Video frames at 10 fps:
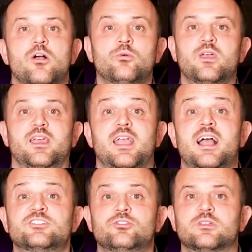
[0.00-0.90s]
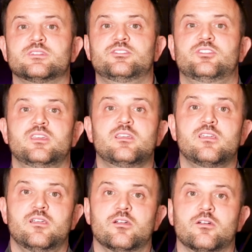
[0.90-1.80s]
Okay, as you can see
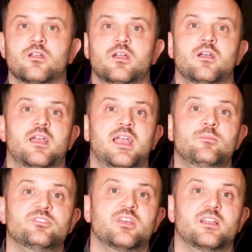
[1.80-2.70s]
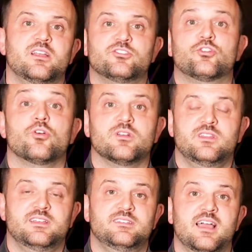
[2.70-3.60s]
here, Amazon is
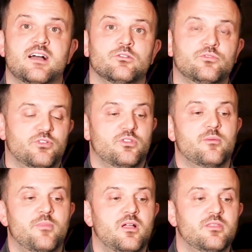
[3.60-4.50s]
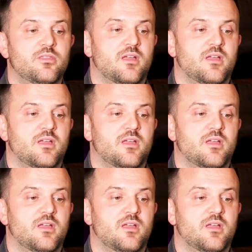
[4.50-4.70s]
currently down for the month.